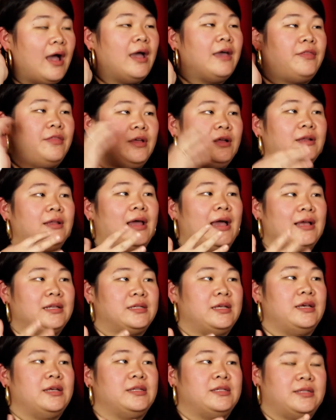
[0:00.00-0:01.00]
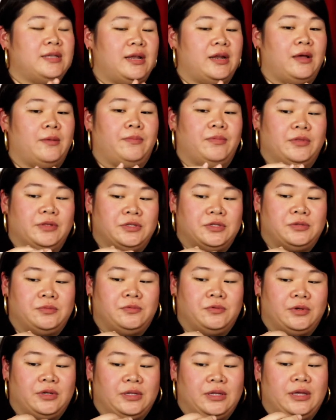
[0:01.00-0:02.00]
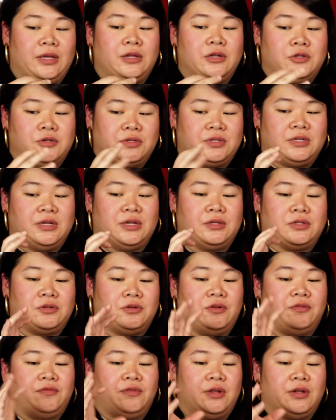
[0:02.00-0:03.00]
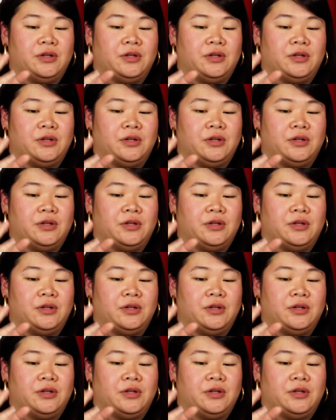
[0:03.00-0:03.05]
I think Liza has set up this really interesting sort of